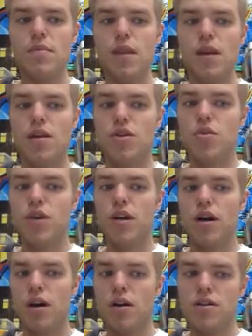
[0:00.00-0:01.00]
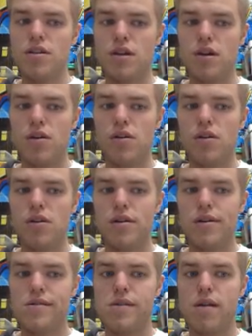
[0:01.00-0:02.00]
You can also
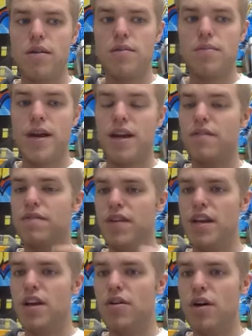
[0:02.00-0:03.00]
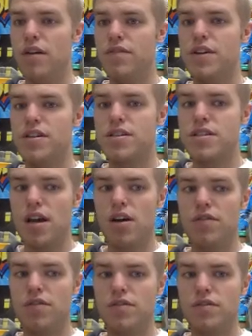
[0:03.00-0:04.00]
make a video of
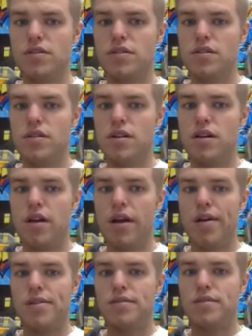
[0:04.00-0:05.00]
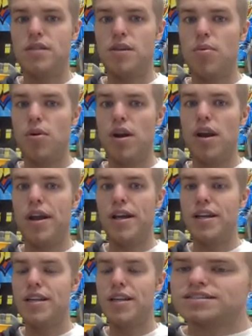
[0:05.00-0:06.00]
yourself to put
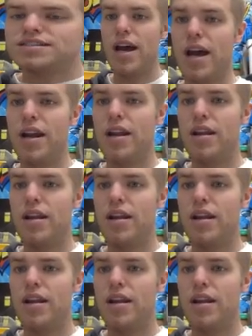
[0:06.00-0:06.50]
inside